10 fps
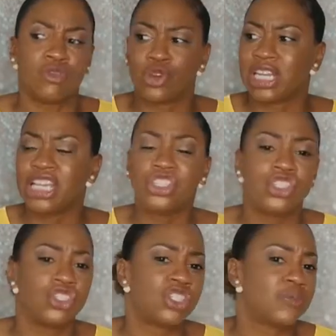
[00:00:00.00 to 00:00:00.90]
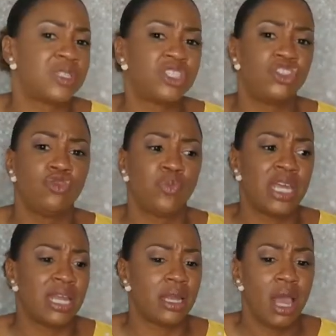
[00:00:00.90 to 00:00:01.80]
of relationships that you've
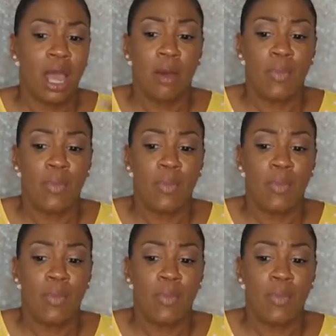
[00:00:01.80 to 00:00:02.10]
been in,